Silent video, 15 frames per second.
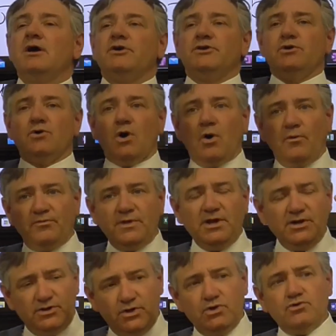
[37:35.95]
You
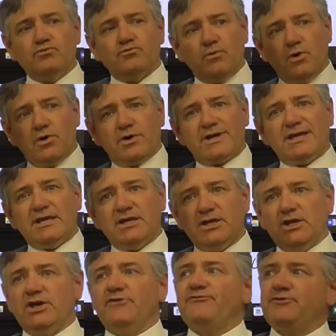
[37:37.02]
only do work
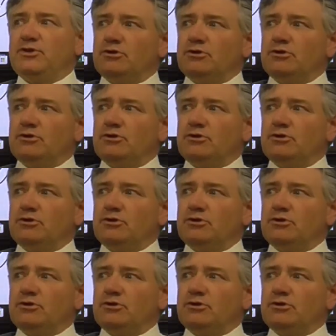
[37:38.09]
if